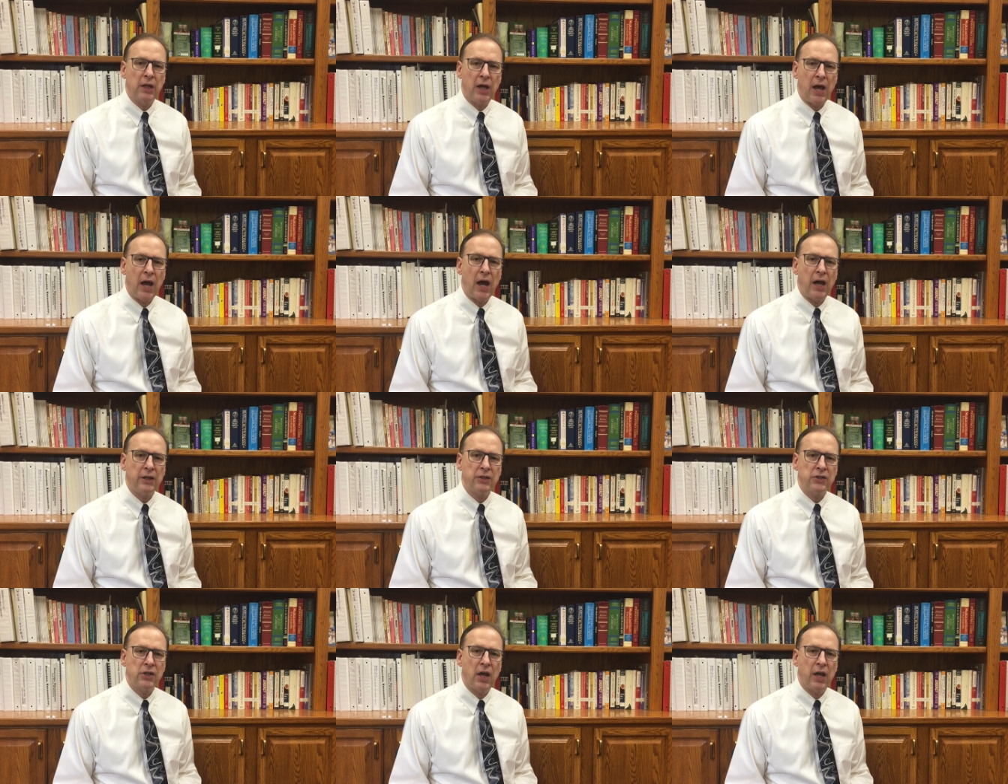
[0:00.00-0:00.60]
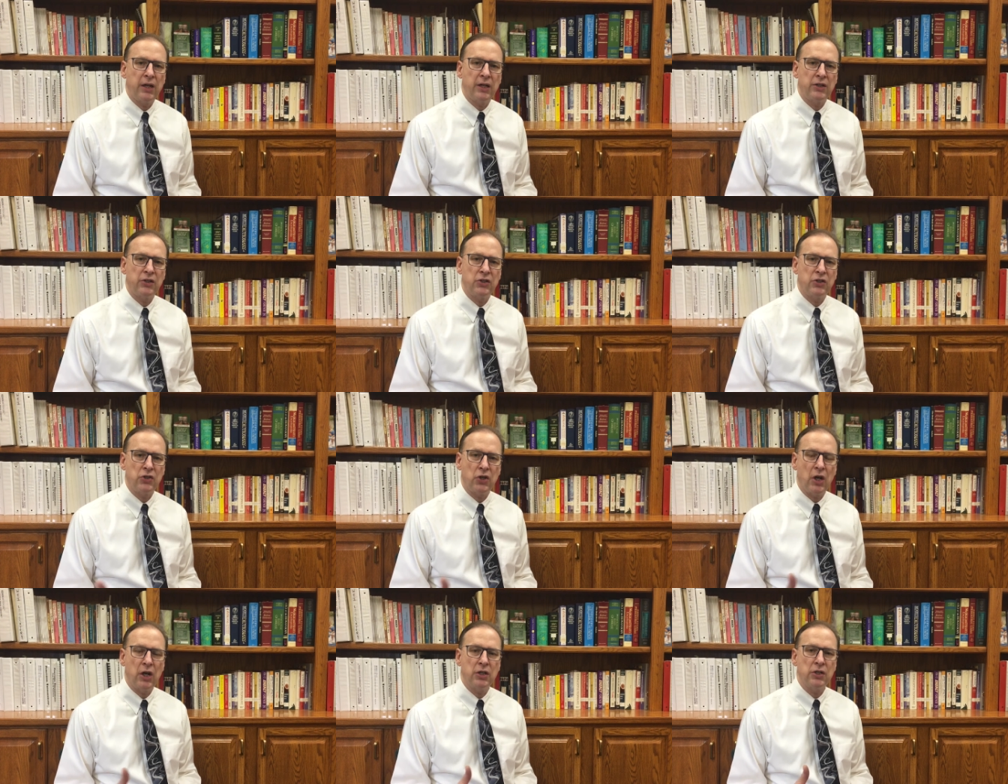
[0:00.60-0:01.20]
dioxide
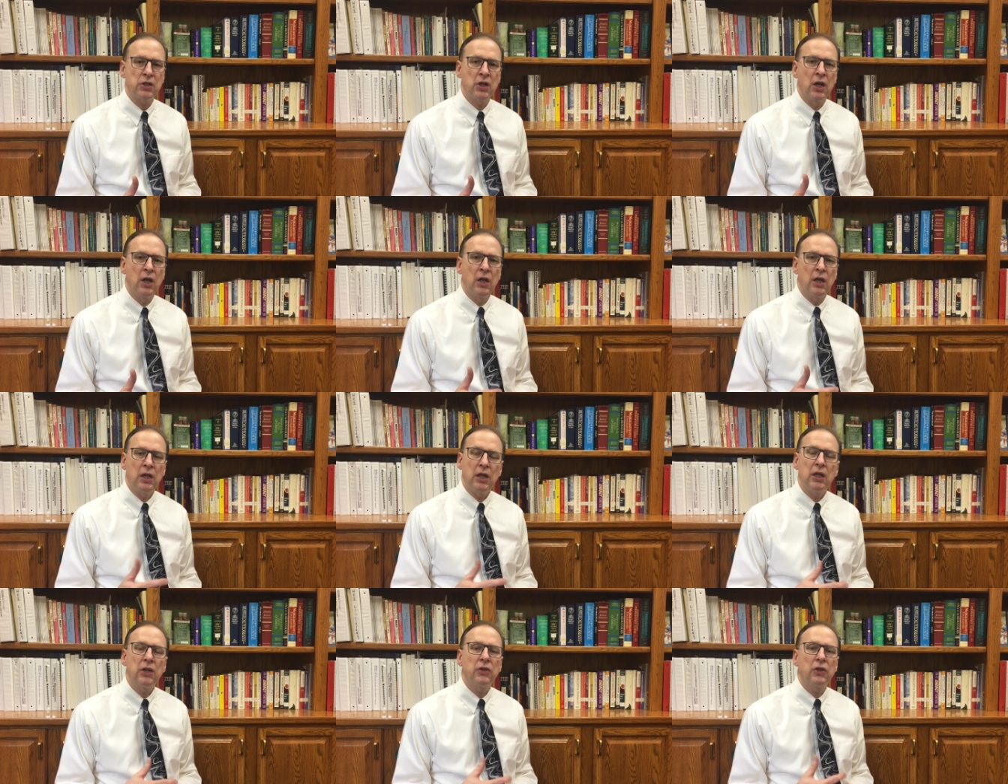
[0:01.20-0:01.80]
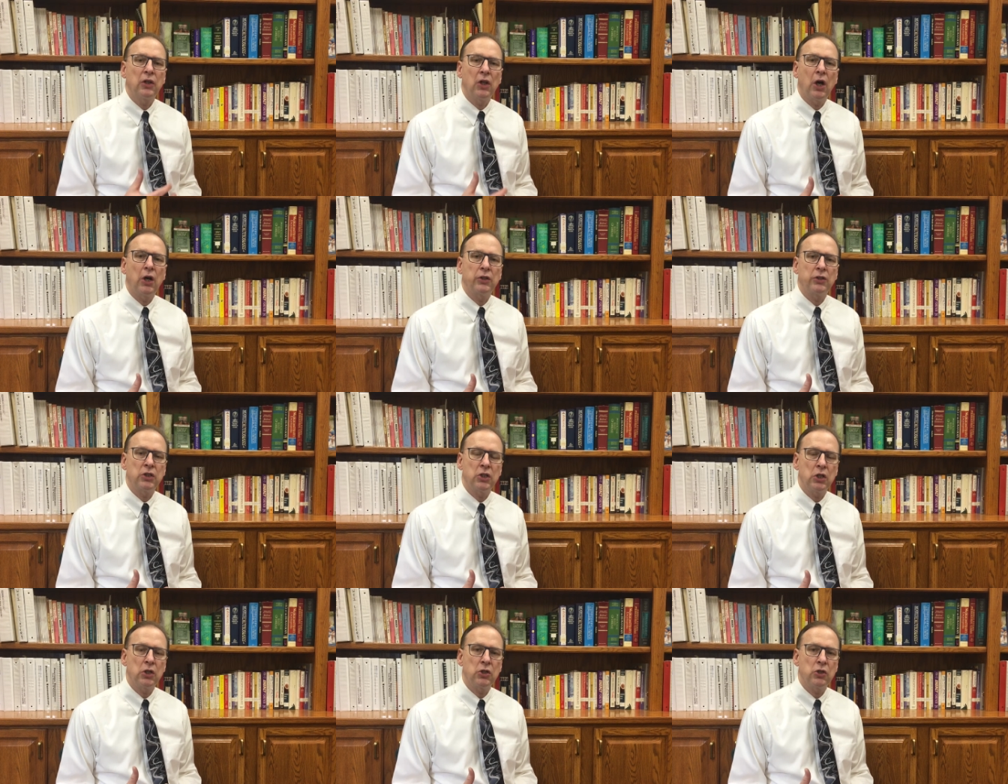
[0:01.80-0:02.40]
exchange in the lung
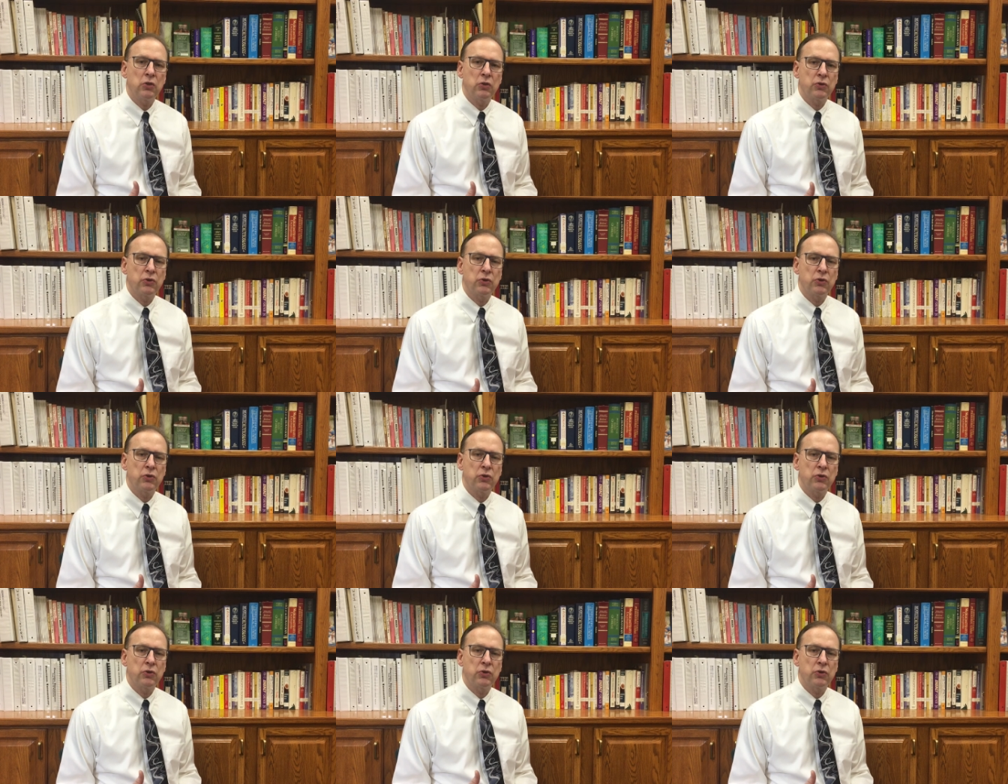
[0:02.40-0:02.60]
tissue.